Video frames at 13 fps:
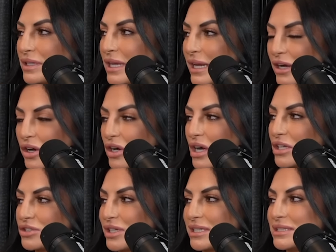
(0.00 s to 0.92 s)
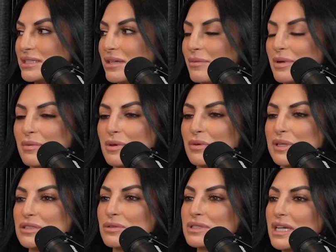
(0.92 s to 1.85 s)
getting our contract into
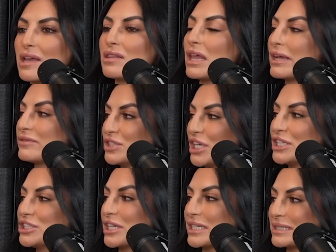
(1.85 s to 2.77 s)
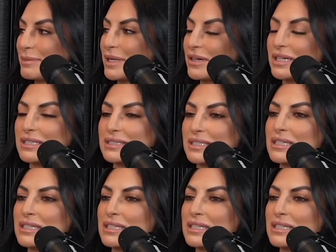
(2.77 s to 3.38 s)
WWE. So it's like a life-changing experience.